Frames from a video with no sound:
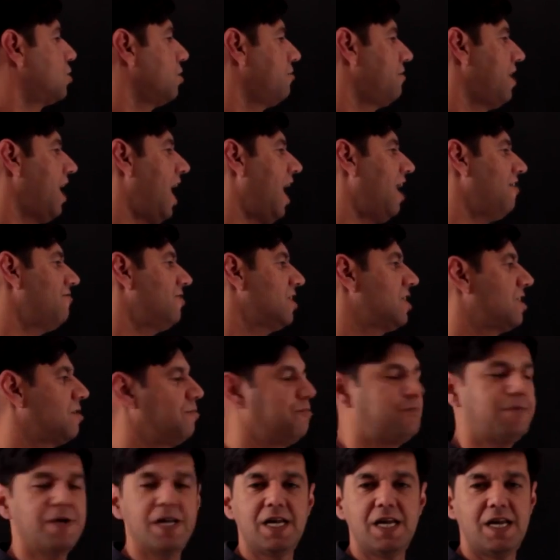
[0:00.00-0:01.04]
So we have a
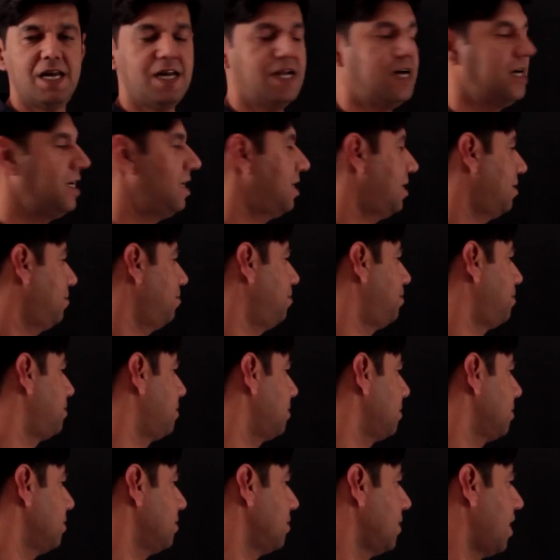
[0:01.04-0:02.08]
simple
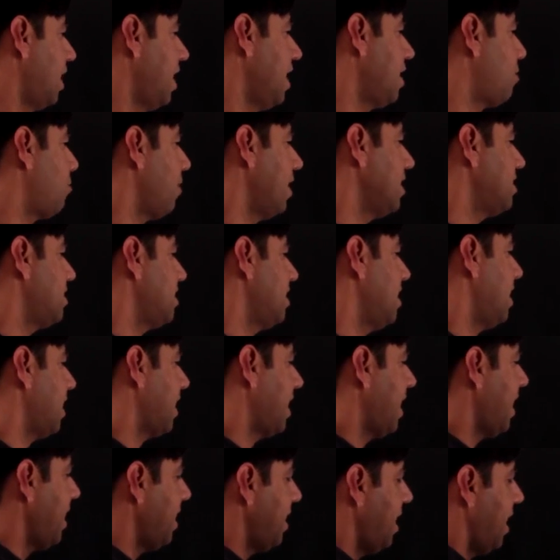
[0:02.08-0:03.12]
equation
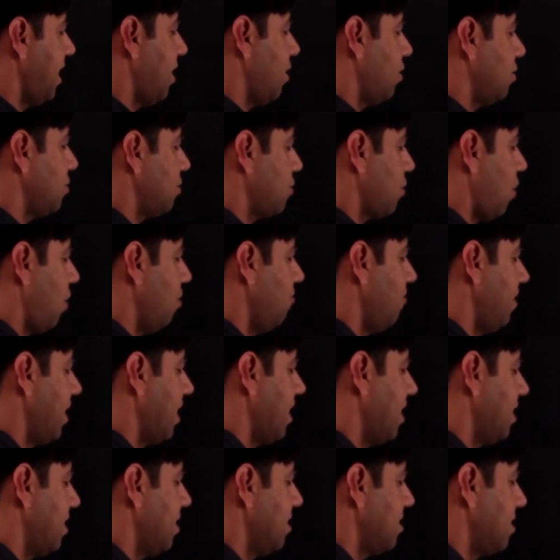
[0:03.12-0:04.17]
again, and on
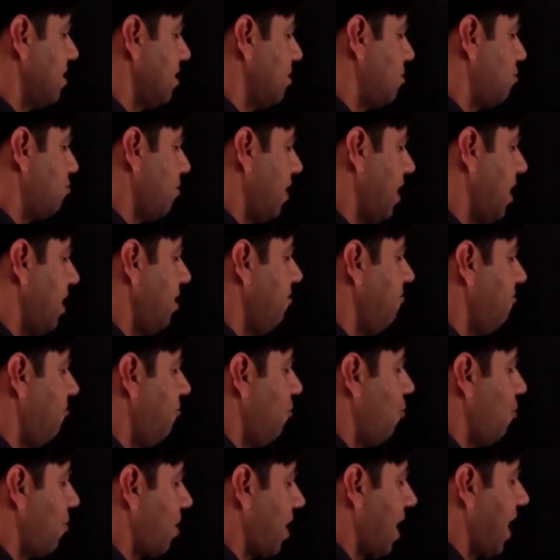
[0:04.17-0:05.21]
solving it, this is
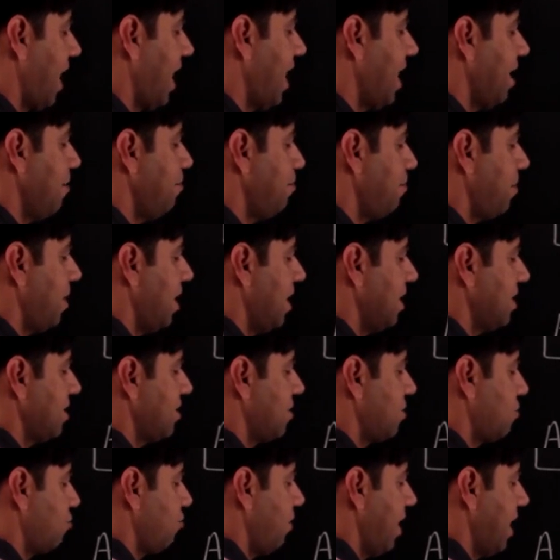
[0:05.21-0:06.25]
24A
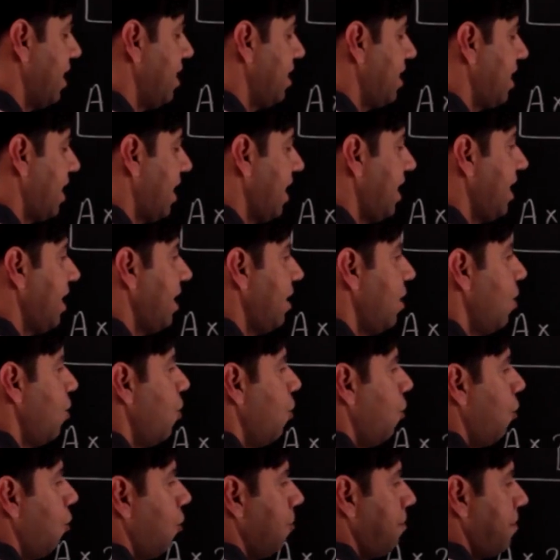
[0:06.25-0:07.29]
plus 20,
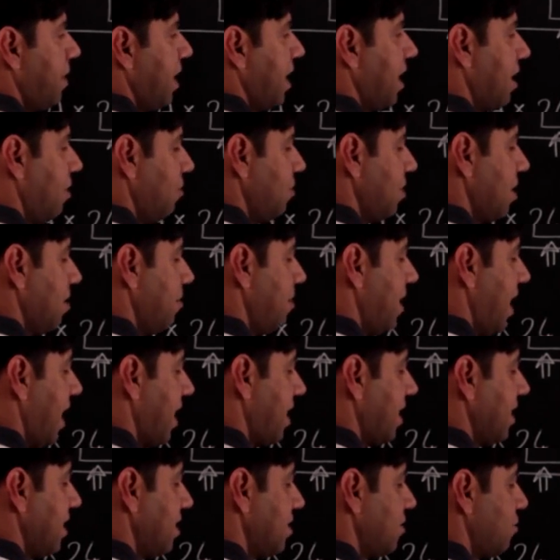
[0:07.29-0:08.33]
opening out the
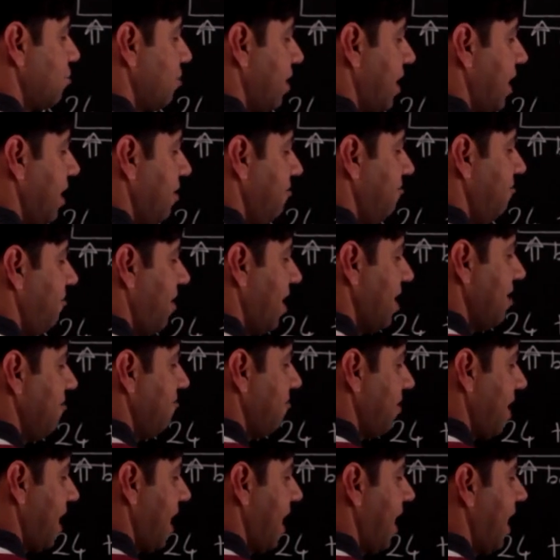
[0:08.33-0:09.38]
brackets,
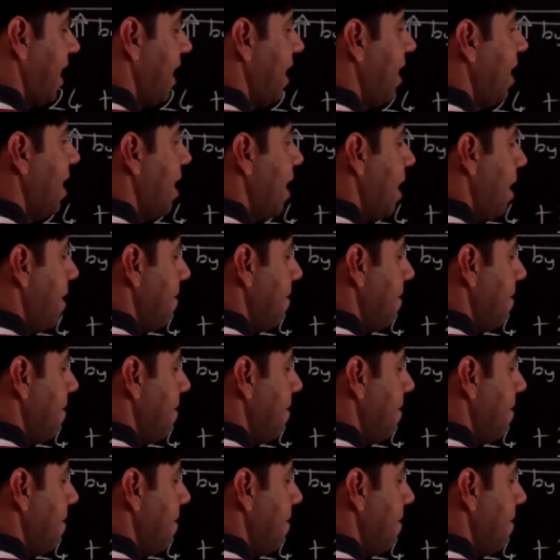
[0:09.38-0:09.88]
25A